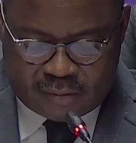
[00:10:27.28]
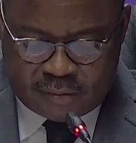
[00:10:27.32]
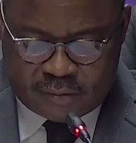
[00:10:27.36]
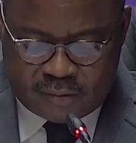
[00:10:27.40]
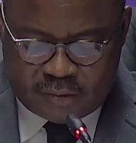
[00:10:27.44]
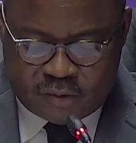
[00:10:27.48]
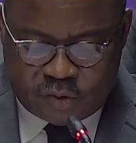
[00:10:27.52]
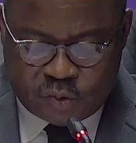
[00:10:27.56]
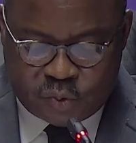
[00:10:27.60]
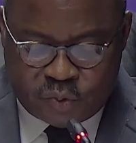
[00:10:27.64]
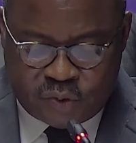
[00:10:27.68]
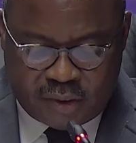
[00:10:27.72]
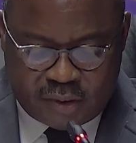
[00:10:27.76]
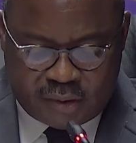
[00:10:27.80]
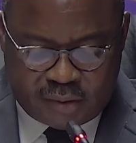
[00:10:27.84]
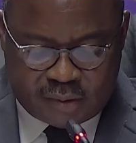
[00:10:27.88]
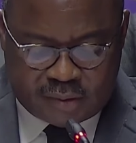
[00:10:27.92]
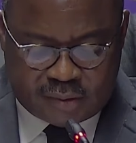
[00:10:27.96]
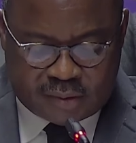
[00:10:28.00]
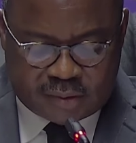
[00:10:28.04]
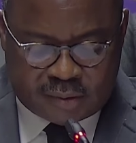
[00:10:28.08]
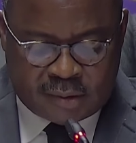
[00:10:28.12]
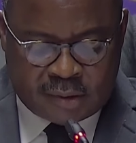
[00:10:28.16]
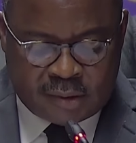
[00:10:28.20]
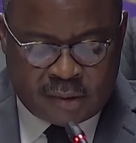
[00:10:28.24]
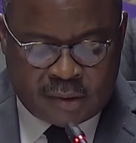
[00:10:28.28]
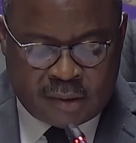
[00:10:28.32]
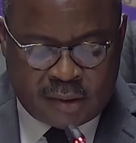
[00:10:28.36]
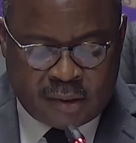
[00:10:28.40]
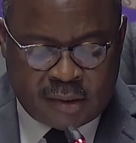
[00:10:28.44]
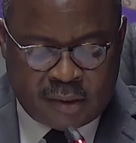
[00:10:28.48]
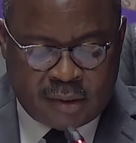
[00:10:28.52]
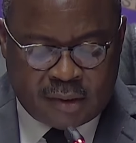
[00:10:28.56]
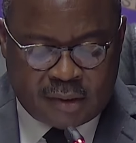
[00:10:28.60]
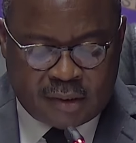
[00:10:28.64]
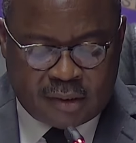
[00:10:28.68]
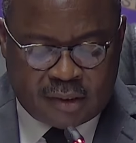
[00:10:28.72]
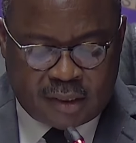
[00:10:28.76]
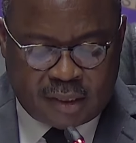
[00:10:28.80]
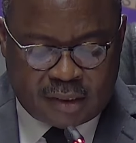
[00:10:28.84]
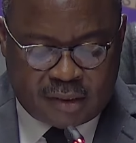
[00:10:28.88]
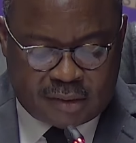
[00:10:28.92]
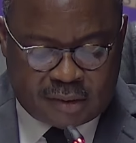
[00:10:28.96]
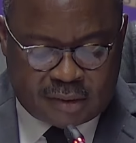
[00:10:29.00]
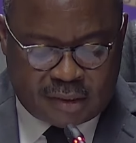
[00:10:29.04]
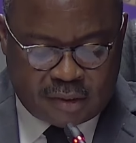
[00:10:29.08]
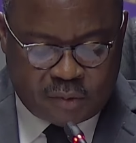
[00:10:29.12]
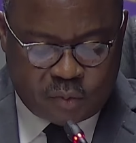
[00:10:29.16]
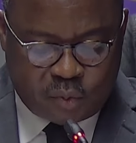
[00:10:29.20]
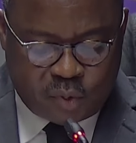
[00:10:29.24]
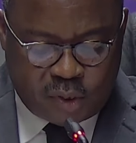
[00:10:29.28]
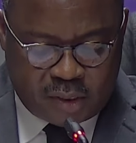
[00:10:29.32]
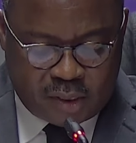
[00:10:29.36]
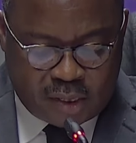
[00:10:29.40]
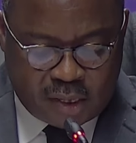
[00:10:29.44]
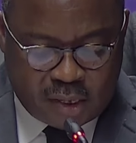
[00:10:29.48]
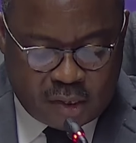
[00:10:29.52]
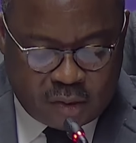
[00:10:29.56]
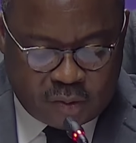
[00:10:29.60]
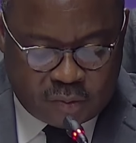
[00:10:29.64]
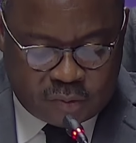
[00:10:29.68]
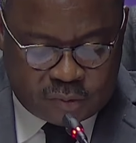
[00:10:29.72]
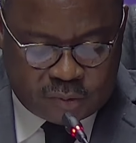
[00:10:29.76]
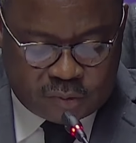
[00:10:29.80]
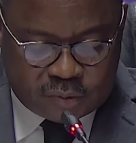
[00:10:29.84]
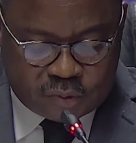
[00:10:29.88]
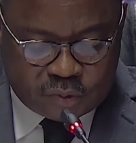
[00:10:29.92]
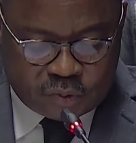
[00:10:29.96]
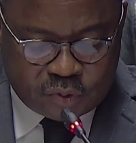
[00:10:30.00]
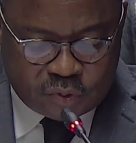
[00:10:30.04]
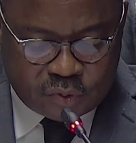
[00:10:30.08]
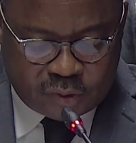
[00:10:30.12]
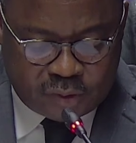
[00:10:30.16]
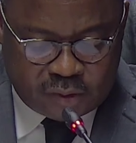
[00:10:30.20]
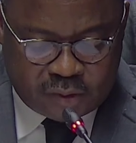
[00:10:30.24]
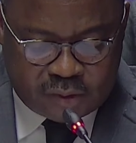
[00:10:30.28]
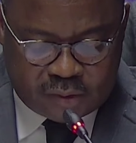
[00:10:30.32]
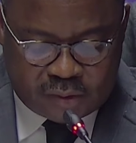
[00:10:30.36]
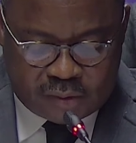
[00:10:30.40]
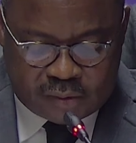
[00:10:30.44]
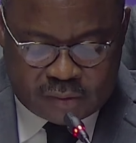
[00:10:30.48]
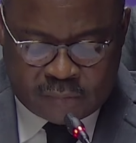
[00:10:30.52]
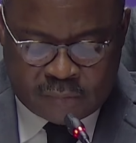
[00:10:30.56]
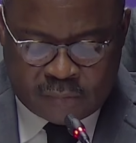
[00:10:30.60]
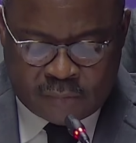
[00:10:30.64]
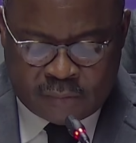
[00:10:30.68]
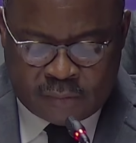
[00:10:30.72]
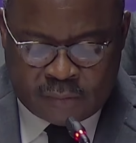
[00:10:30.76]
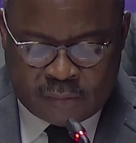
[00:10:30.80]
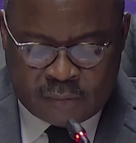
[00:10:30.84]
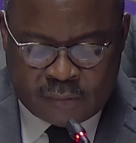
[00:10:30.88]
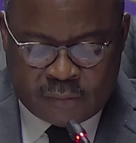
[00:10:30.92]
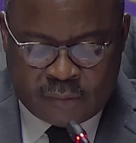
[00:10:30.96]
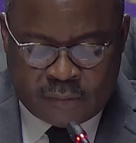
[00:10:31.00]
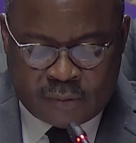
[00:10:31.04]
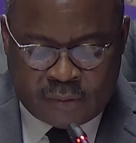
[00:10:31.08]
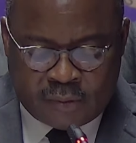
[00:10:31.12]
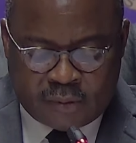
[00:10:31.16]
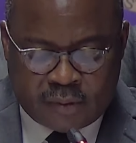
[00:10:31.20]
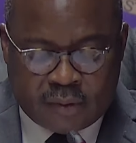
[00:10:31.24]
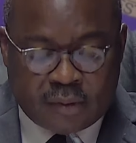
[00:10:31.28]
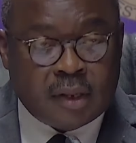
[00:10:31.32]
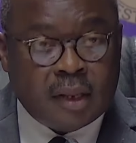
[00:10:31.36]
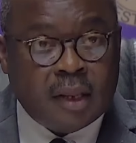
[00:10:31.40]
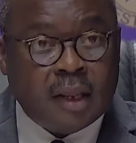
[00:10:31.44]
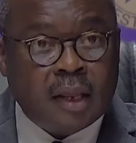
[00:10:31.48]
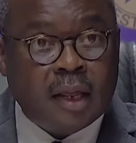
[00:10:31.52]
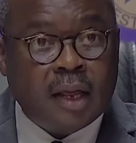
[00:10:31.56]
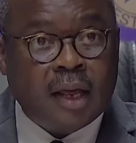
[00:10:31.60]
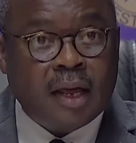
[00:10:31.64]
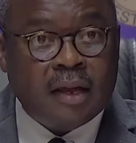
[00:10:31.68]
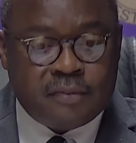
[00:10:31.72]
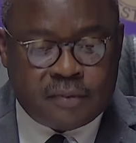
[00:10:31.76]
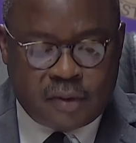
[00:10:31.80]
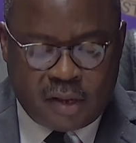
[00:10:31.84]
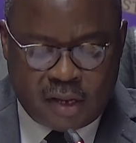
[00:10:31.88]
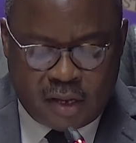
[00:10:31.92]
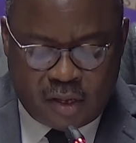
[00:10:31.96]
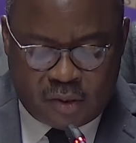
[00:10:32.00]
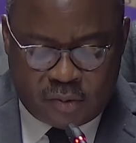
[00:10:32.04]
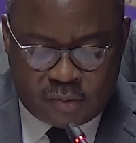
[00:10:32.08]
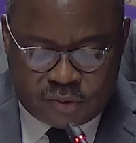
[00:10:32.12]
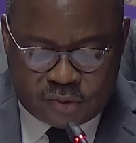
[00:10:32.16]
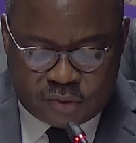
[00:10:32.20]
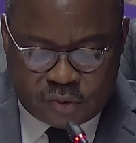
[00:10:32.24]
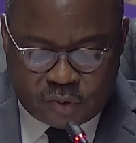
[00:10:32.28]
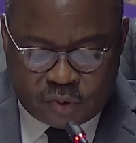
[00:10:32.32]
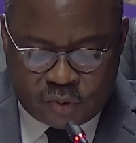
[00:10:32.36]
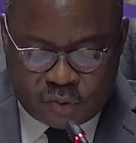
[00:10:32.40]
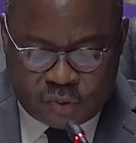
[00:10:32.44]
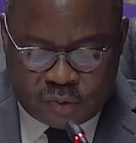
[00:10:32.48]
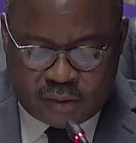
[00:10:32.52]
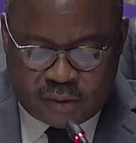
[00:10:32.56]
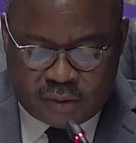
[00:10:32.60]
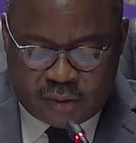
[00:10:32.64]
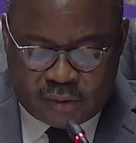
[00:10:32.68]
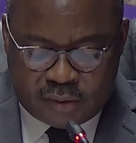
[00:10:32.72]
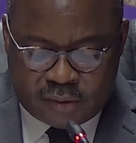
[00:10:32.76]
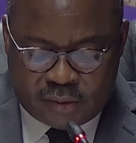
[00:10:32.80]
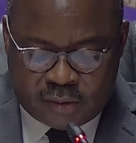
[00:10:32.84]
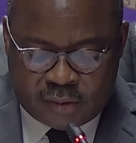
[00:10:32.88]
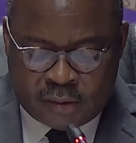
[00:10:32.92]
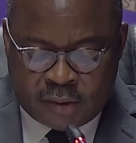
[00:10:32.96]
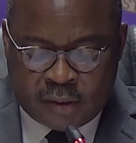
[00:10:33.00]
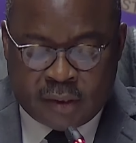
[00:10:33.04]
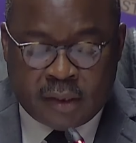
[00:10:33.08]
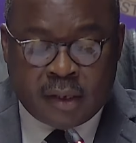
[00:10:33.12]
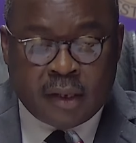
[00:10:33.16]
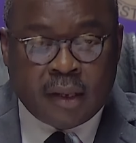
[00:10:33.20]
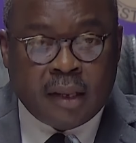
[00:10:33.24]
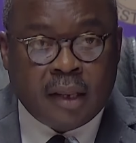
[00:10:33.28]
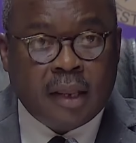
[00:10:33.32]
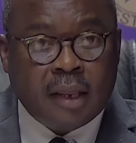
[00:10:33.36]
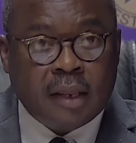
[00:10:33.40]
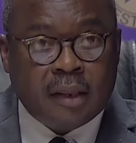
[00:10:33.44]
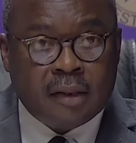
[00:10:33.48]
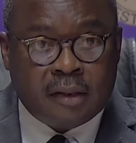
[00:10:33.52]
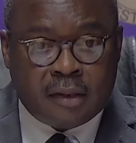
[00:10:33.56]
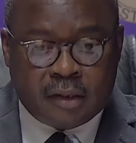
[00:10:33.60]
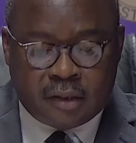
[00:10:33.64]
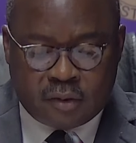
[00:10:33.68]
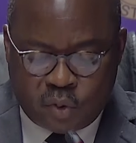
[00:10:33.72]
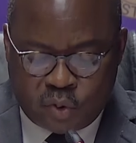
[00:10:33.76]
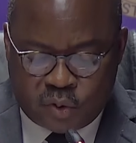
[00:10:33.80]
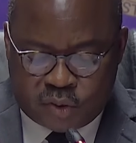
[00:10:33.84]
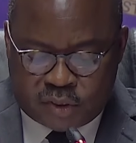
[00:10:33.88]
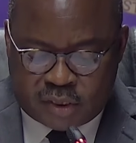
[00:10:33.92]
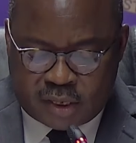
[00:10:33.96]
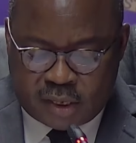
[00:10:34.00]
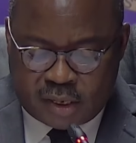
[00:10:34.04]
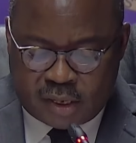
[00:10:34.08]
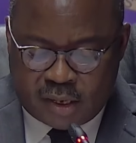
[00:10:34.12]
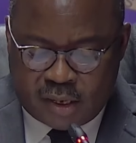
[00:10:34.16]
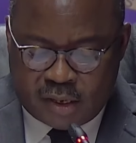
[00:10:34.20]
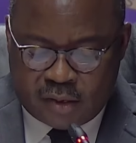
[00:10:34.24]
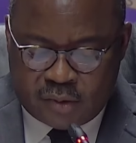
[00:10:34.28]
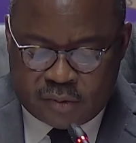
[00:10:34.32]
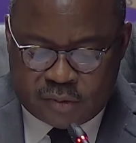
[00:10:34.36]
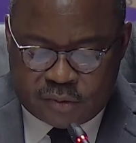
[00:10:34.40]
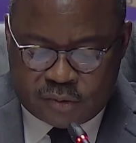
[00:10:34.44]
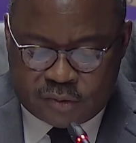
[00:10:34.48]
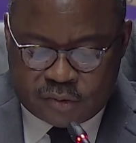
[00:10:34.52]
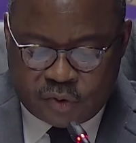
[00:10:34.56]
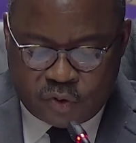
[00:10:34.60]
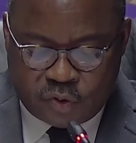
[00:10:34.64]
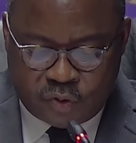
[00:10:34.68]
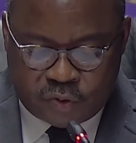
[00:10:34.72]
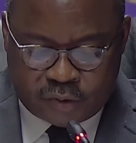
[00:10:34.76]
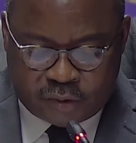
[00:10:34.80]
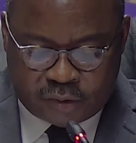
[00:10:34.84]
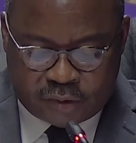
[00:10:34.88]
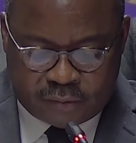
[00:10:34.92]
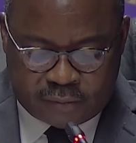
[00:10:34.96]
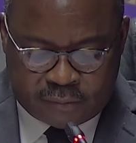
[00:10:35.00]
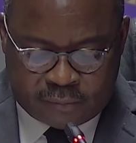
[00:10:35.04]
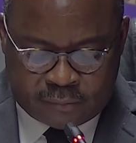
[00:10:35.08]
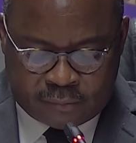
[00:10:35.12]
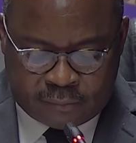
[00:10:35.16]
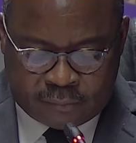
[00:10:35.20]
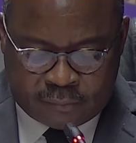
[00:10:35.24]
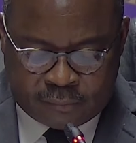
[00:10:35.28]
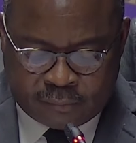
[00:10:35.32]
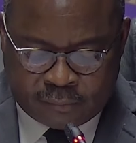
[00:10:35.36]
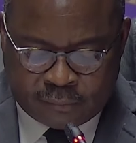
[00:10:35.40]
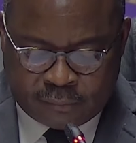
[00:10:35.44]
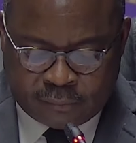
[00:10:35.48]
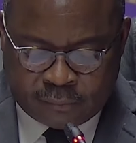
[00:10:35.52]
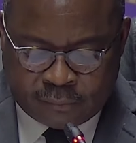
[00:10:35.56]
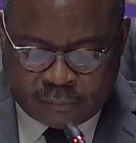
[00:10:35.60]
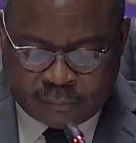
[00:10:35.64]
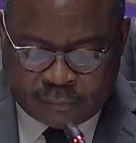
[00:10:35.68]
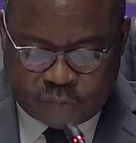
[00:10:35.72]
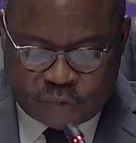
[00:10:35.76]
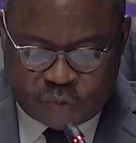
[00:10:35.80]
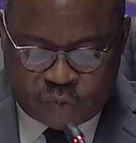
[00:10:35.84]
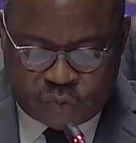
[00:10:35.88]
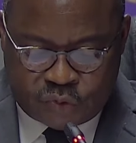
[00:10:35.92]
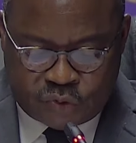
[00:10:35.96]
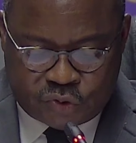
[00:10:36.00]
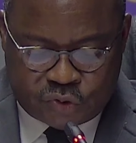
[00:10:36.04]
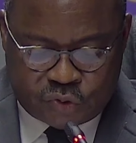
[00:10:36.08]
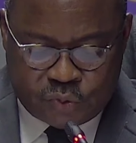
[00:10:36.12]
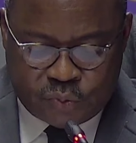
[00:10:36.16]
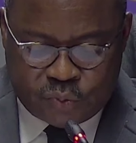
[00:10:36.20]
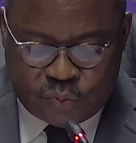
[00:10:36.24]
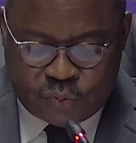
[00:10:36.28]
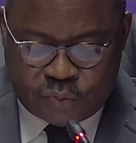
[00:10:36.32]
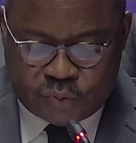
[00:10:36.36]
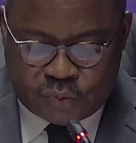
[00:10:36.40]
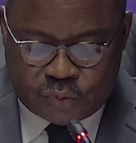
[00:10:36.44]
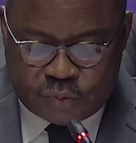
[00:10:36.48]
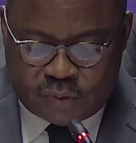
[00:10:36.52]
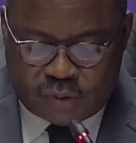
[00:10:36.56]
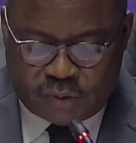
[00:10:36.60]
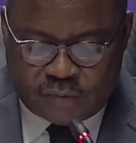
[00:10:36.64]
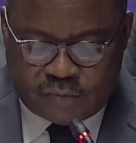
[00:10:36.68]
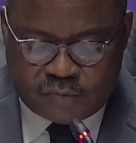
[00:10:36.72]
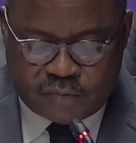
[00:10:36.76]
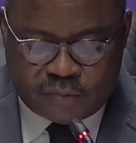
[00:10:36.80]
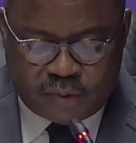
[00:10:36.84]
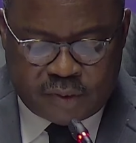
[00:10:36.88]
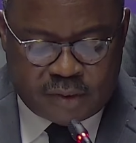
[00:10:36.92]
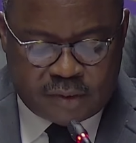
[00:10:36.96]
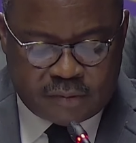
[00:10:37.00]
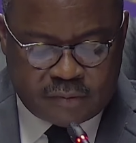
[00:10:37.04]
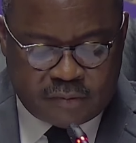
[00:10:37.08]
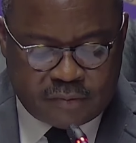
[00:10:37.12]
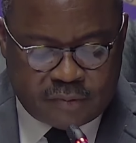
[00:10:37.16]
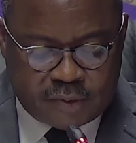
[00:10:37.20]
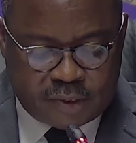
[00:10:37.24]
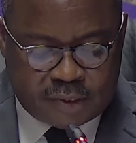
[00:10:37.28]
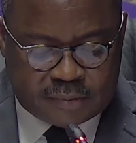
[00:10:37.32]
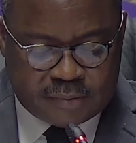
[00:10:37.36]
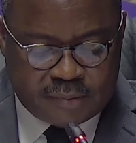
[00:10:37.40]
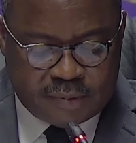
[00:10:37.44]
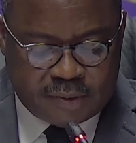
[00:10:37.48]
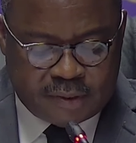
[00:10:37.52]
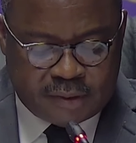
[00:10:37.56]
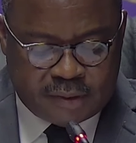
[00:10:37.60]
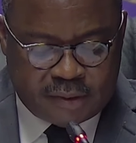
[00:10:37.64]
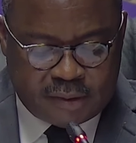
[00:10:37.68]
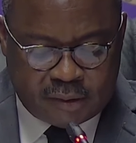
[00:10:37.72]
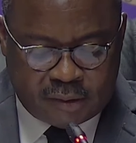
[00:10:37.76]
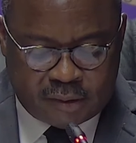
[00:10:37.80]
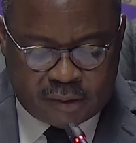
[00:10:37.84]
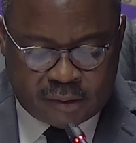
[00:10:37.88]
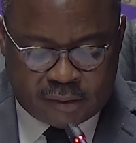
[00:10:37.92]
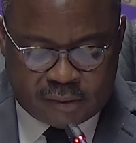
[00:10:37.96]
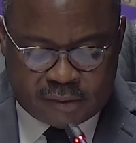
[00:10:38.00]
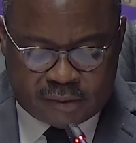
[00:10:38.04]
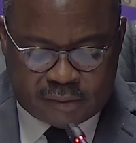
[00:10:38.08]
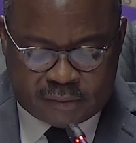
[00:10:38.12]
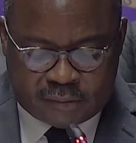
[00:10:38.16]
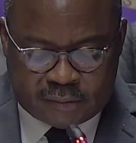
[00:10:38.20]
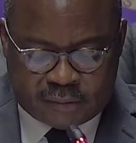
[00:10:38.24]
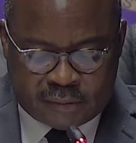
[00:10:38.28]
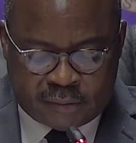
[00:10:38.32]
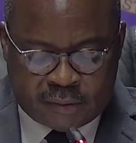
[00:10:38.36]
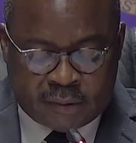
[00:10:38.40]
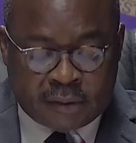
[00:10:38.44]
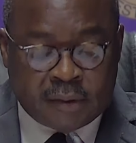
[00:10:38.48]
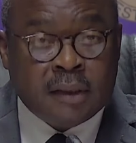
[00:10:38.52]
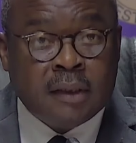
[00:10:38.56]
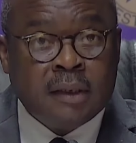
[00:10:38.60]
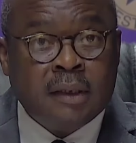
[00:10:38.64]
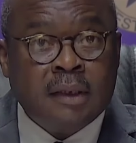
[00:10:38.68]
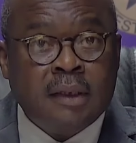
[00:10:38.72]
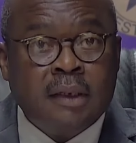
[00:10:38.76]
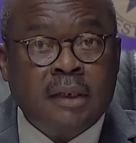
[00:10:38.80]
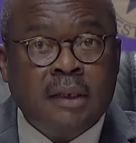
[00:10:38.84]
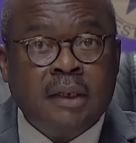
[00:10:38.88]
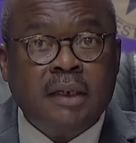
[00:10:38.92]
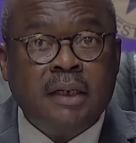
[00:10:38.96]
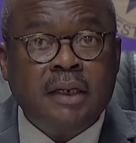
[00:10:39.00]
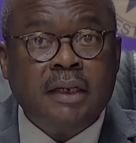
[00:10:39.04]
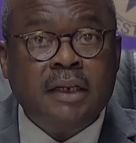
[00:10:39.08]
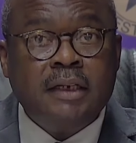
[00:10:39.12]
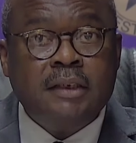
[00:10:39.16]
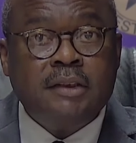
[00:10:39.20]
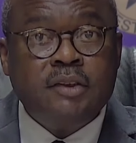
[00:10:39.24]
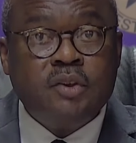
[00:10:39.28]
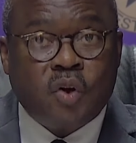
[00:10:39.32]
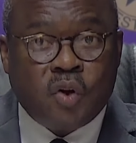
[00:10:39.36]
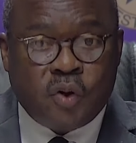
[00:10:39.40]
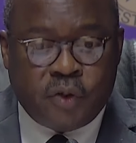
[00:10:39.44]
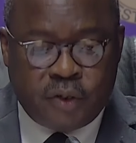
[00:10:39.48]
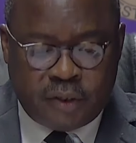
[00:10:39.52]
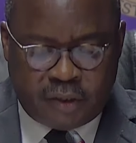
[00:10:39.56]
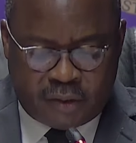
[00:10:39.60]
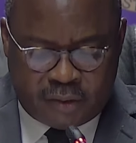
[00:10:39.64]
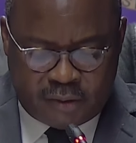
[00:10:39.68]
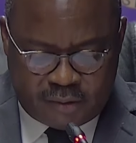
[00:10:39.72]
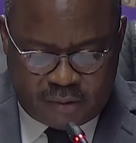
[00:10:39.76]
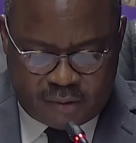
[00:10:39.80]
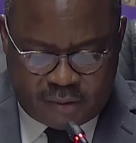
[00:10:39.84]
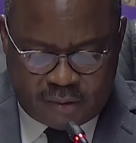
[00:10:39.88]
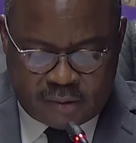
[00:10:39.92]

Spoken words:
units. That is the 1 ounce coin, the half ounce coin, and the quarter ounce coin, to suit different investment needs. Each coin